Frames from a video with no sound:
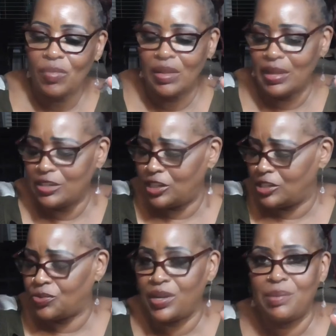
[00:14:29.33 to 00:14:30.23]
that she
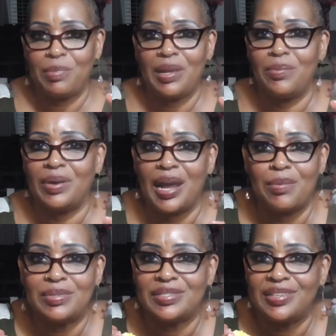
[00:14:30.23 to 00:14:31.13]
treated me when
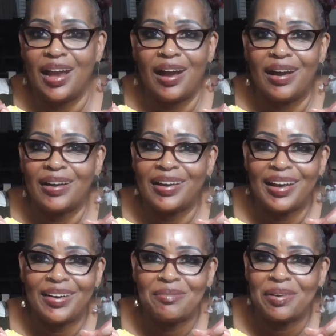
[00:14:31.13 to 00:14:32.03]
I was young.
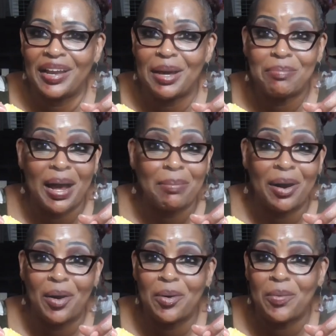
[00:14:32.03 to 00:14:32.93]
Well, I'm
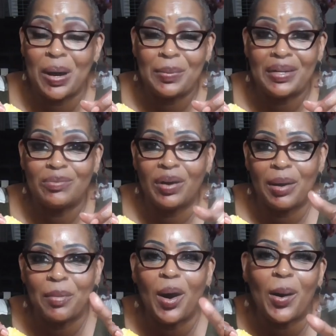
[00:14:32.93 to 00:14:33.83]
an old woman. Well,
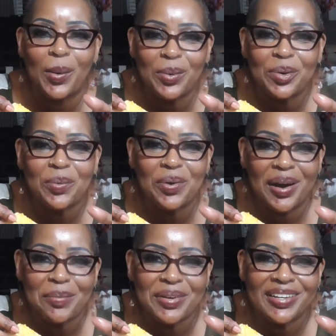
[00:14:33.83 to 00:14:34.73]
I'm an older
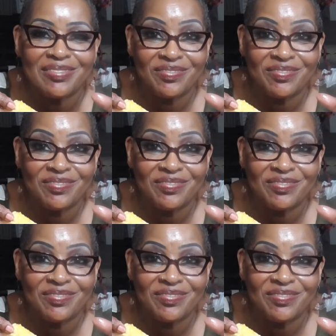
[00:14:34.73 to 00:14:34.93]
woman.